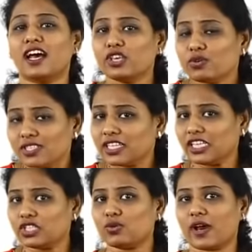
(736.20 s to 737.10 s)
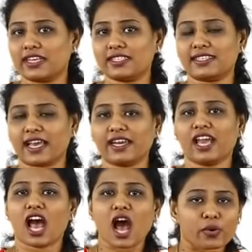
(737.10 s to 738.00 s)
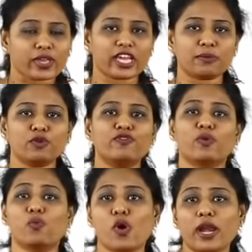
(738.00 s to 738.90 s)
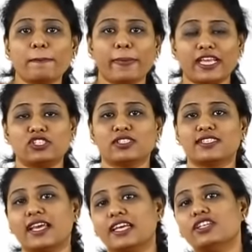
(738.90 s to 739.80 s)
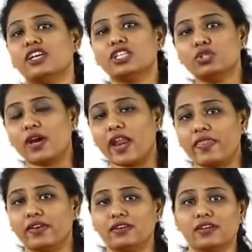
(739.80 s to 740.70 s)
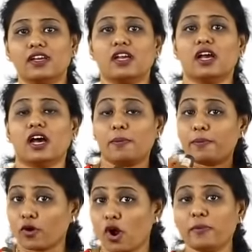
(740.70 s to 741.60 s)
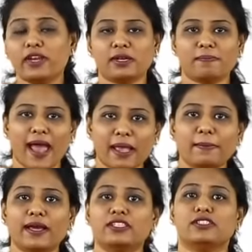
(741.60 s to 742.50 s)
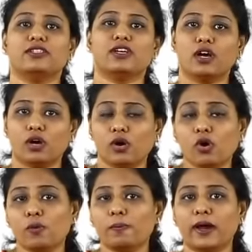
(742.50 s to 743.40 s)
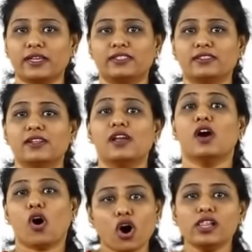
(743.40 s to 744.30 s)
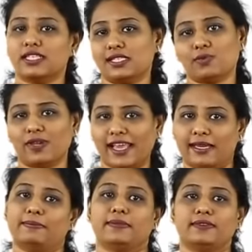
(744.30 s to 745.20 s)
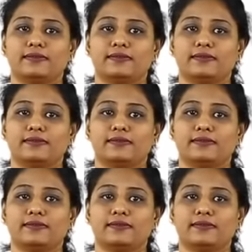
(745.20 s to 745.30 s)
A user needs to understand how he can move from one page on the site to another. A prominent back button, a home button, all this will help.